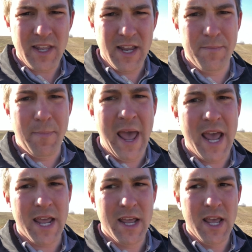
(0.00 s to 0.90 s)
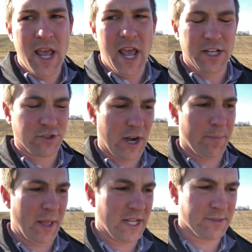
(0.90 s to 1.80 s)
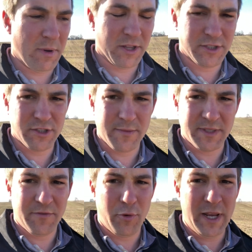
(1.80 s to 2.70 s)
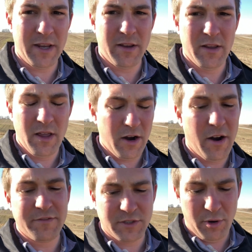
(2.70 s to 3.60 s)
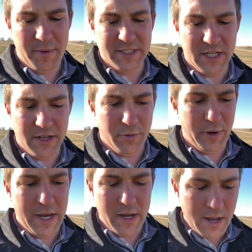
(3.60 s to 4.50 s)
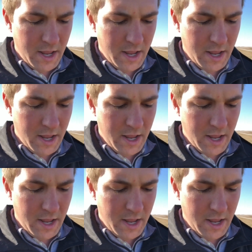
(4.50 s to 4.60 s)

in May and try to plant some other strips of wheat or of soybeans into the wheat.